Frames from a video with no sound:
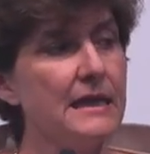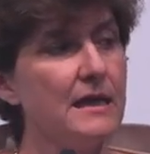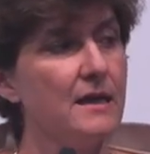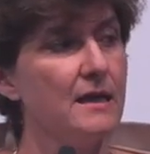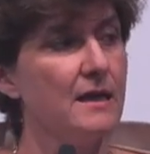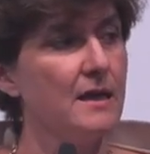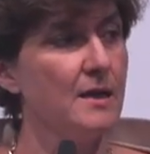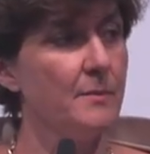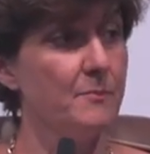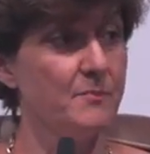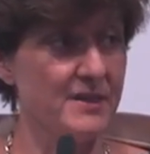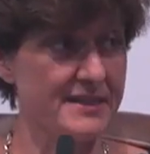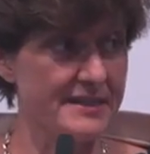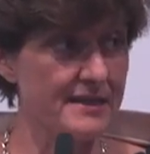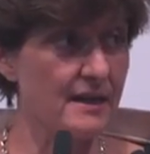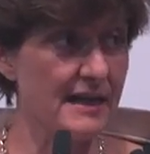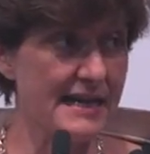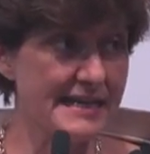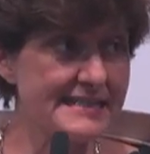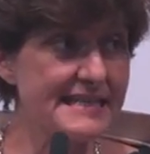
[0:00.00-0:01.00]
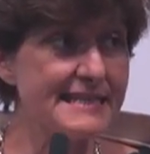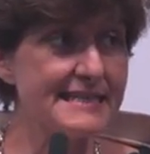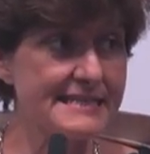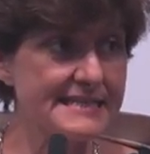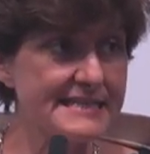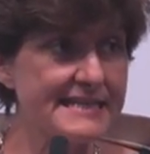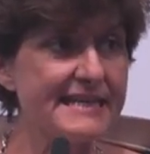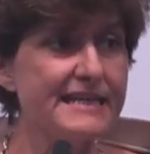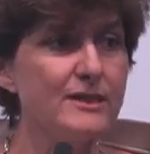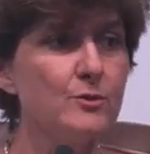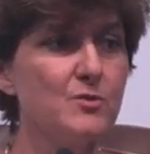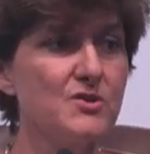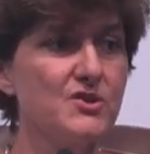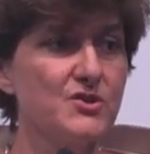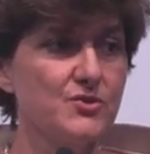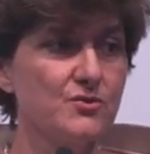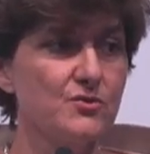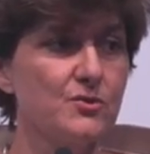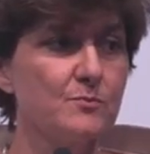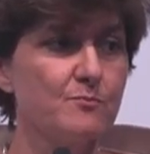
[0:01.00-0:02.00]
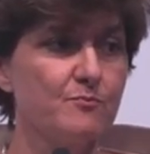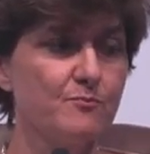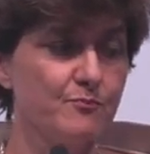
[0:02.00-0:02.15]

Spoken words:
But as I said, we should